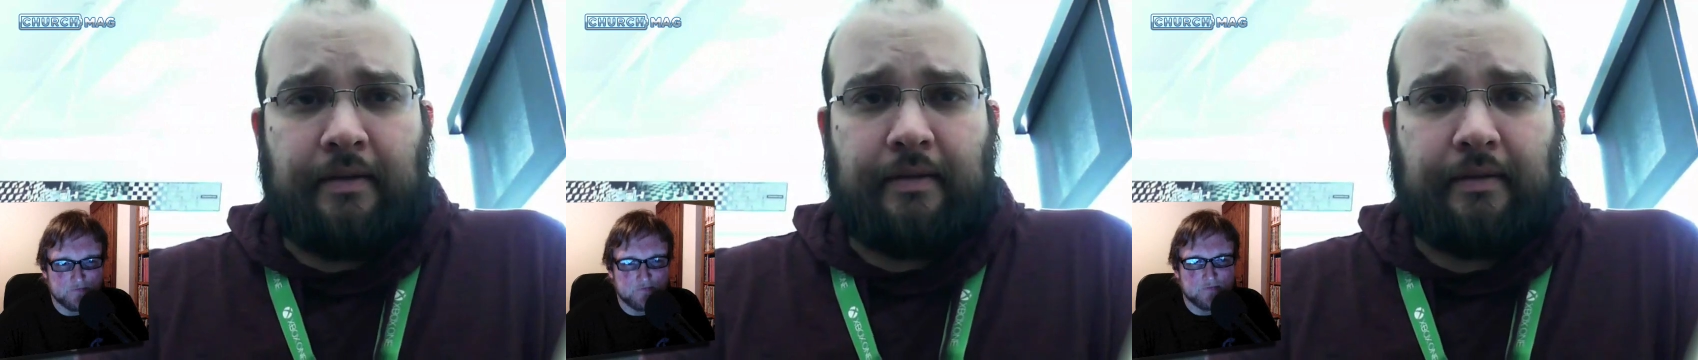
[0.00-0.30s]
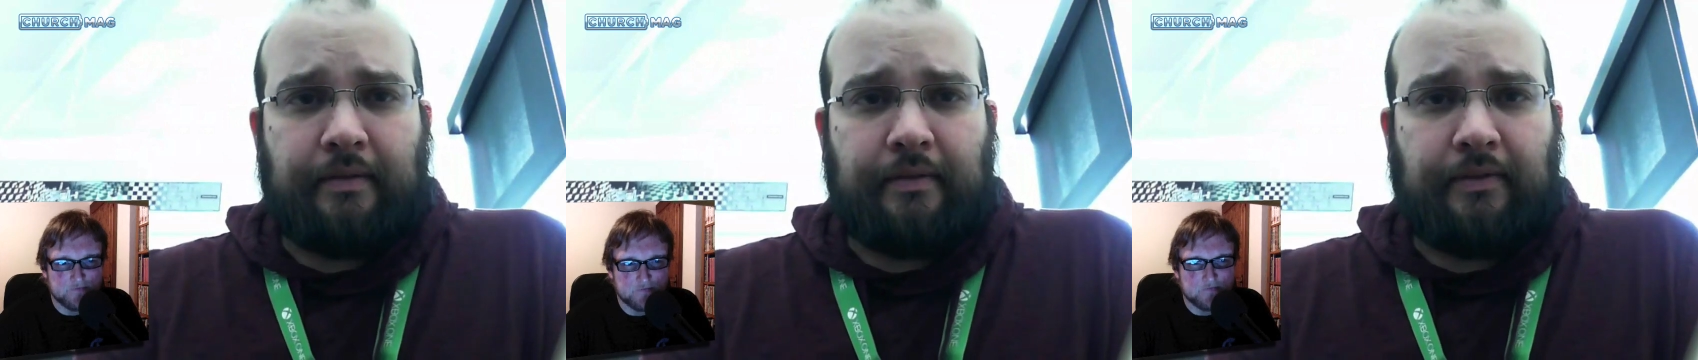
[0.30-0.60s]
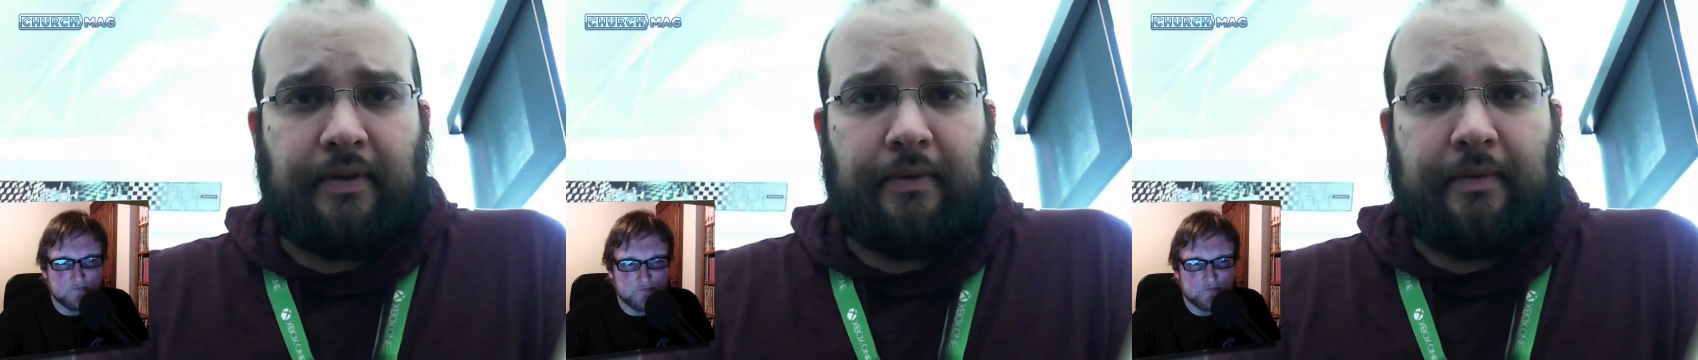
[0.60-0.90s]
Speaker 1: Uh,
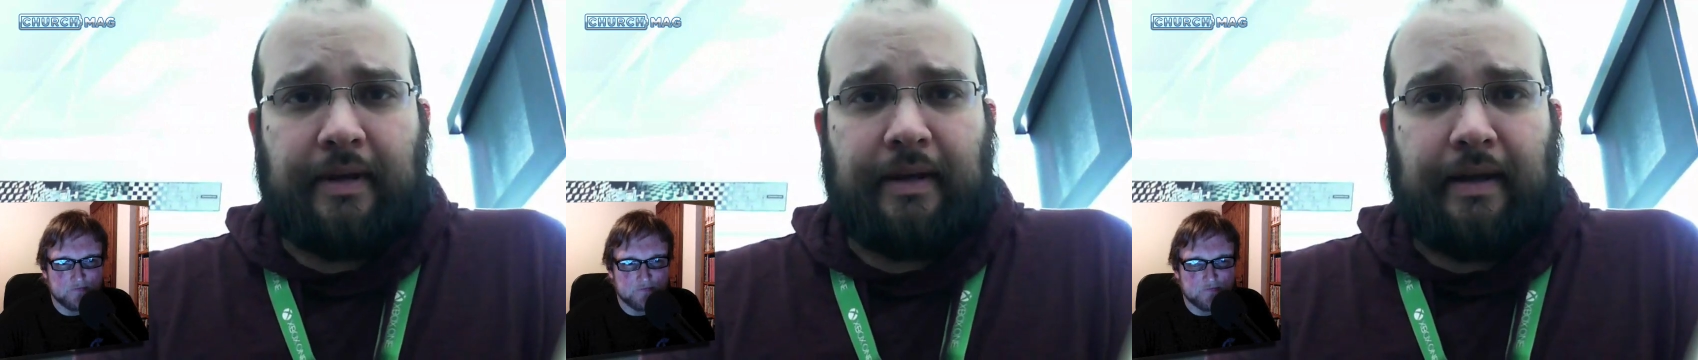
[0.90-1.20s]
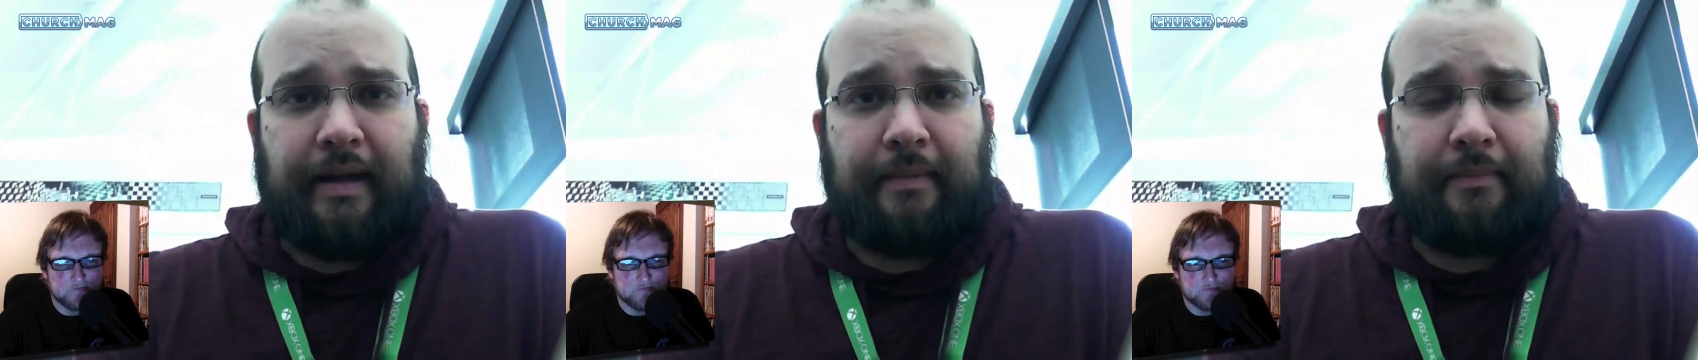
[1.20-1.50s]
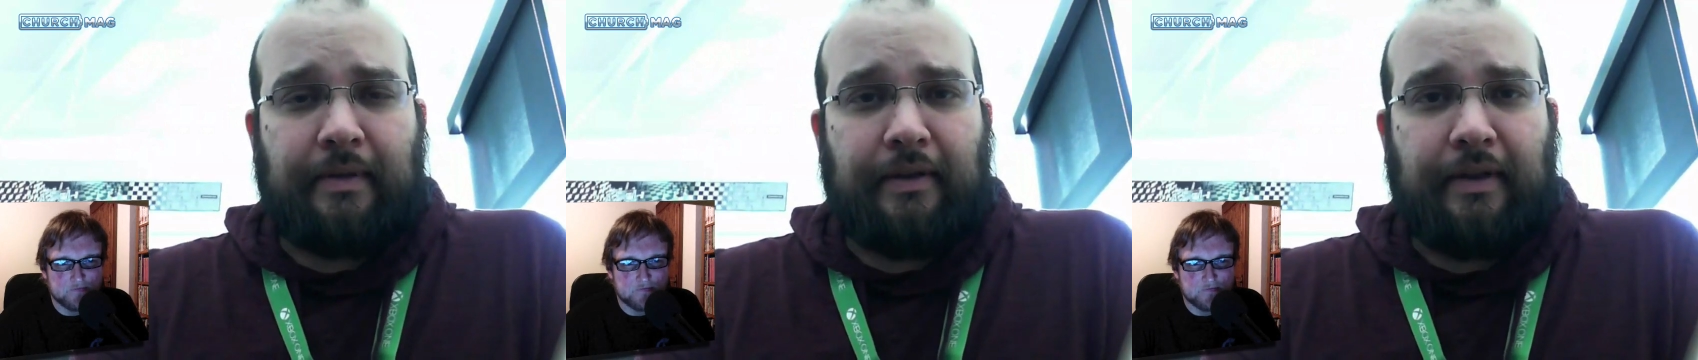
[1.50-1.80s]
so uh, I
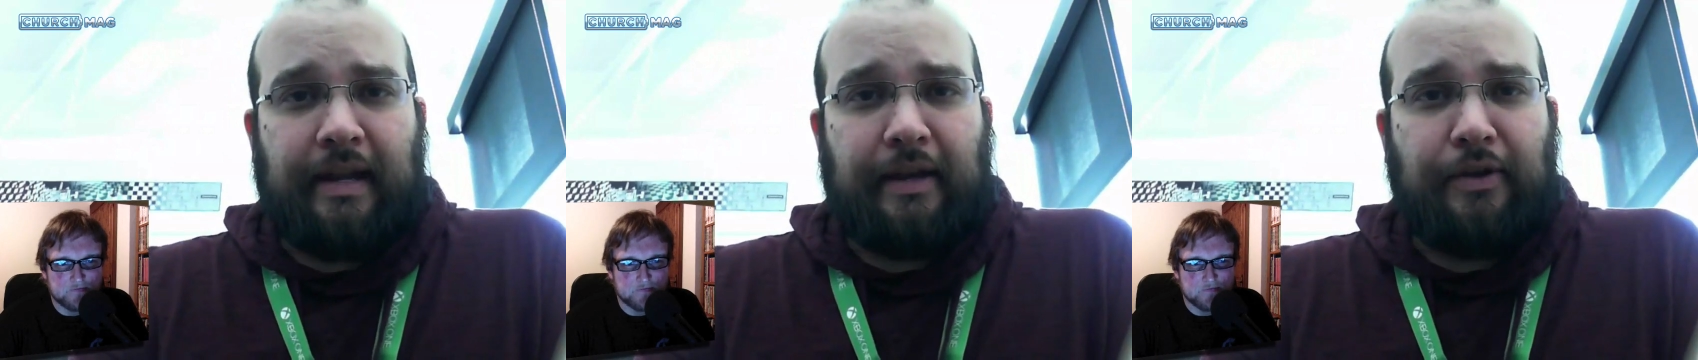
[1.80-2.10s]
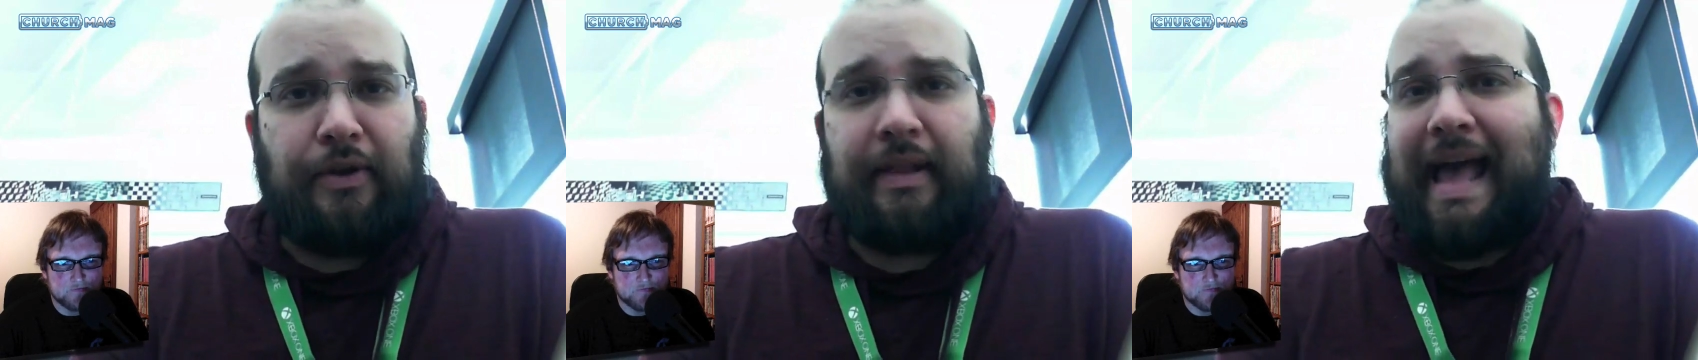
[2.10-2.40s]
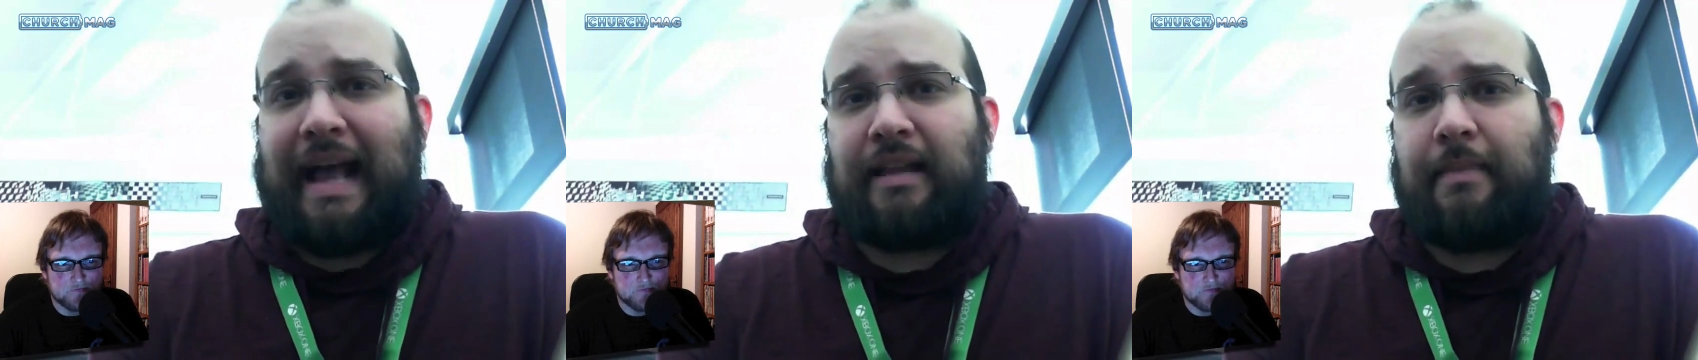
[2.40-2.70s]
am getting
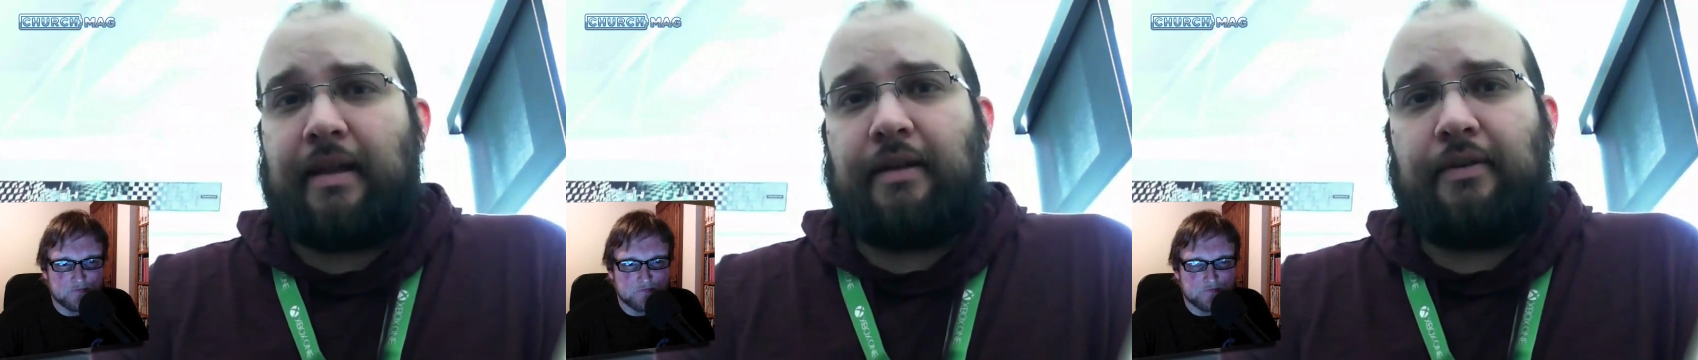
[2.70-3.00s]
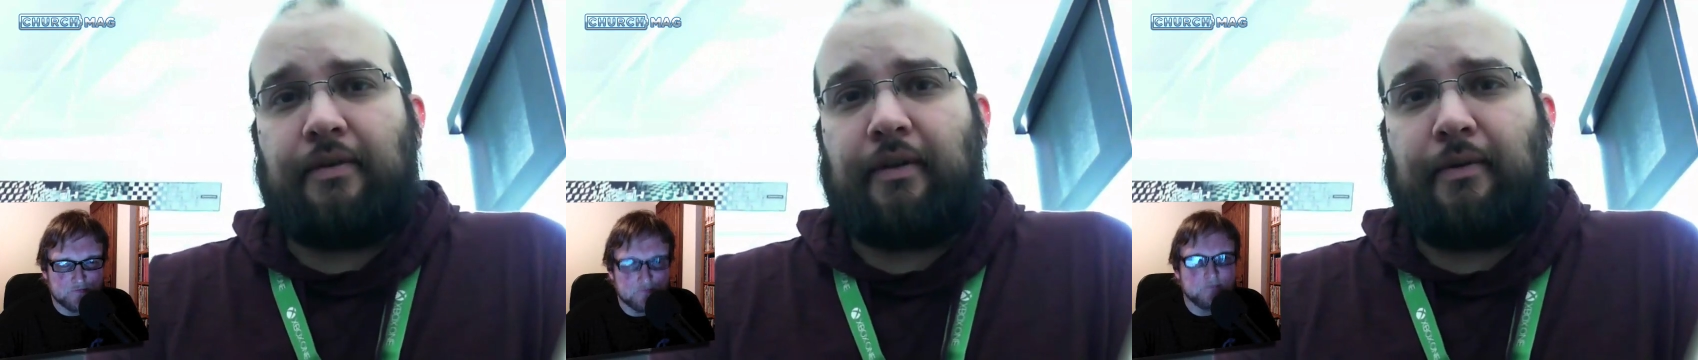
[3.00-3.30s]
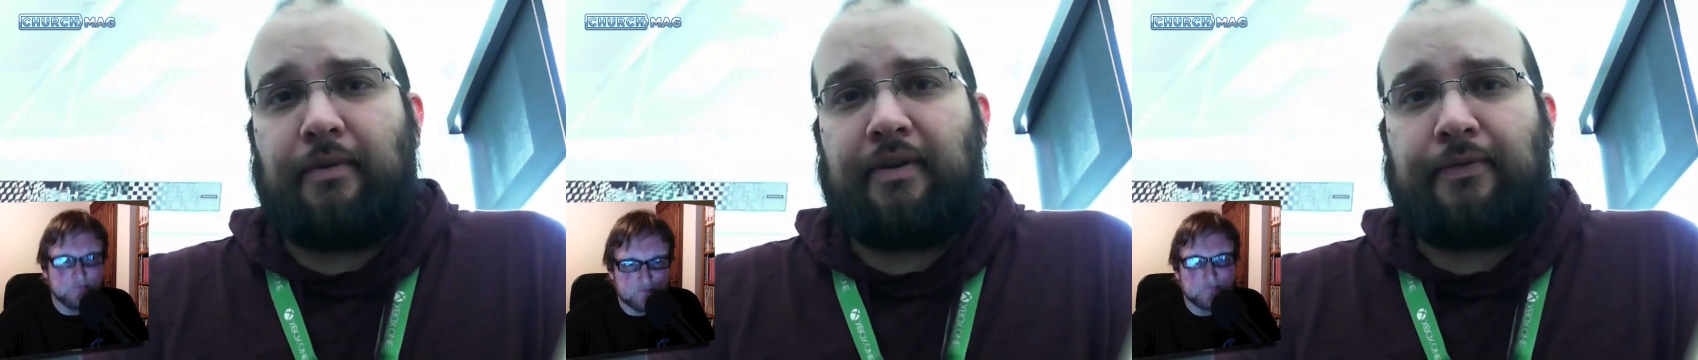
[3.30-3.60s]
newly acclimated to all
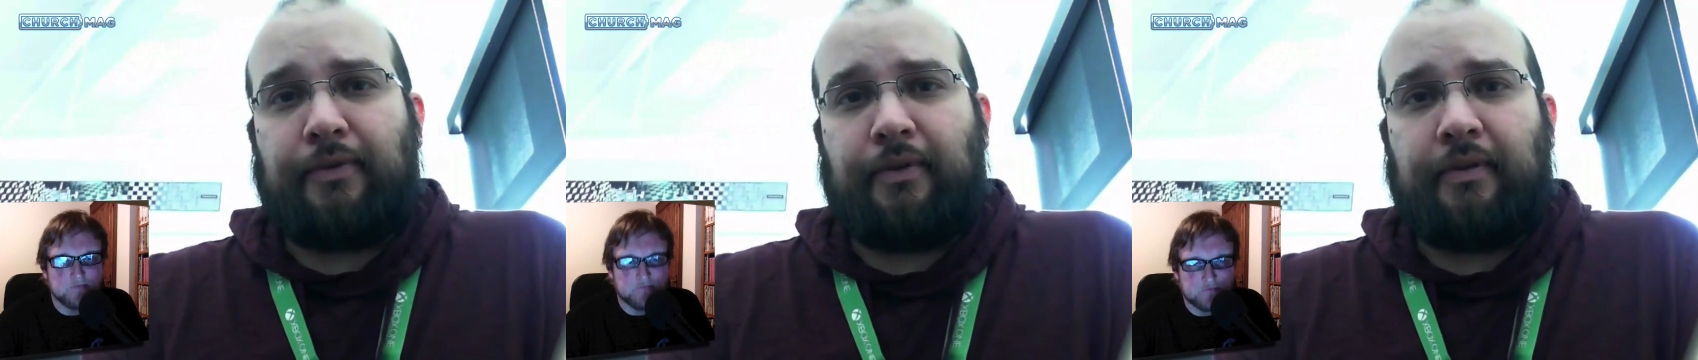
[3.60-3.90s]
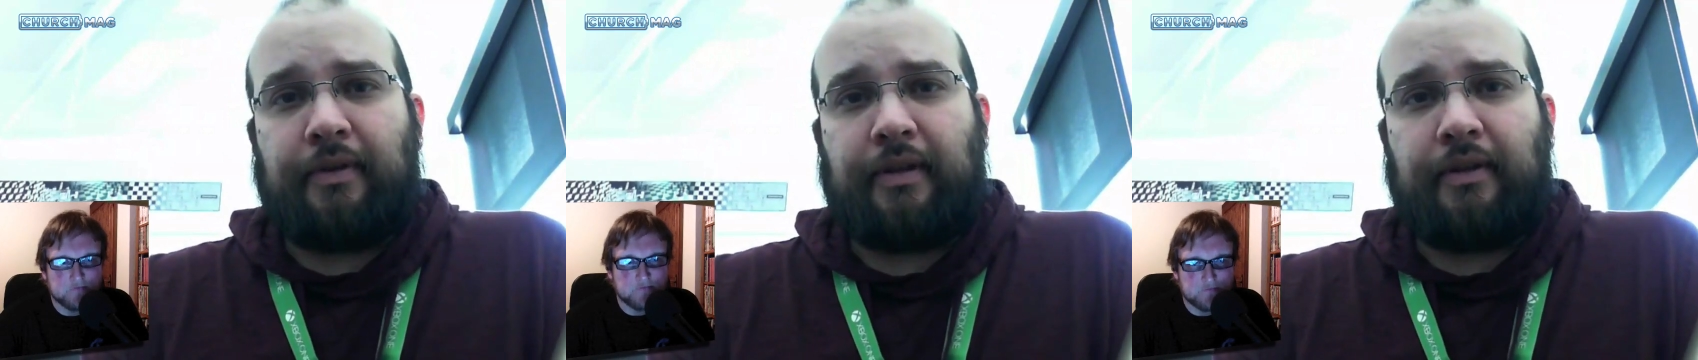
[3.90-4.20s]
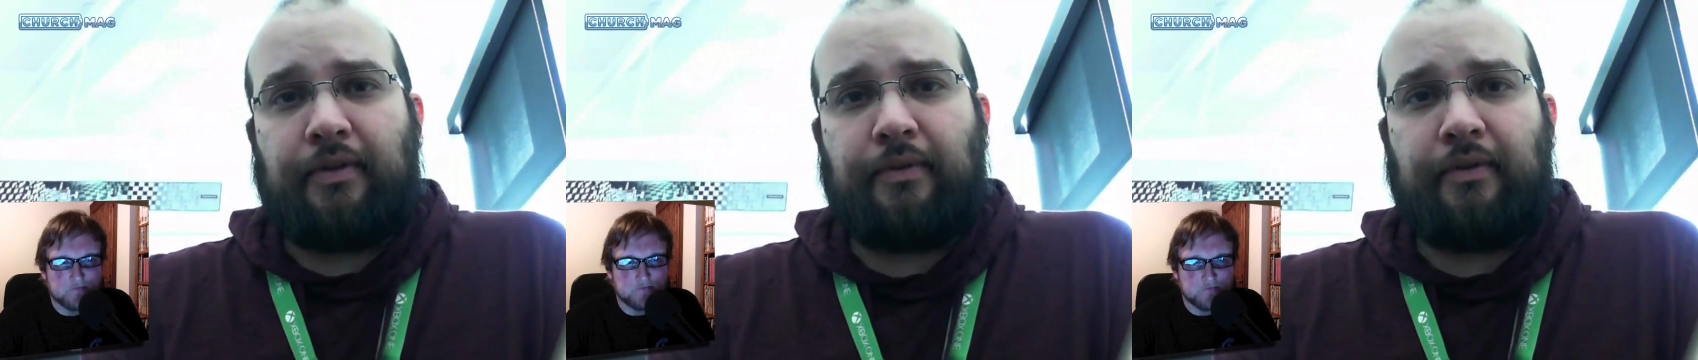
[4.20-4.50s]
the wonderful
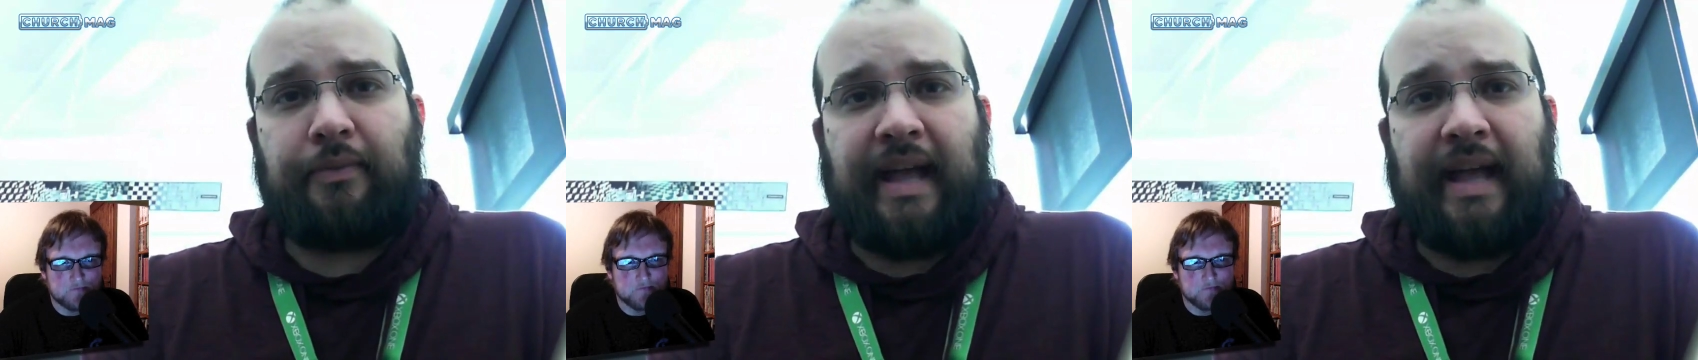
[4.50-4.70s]
uh, tools we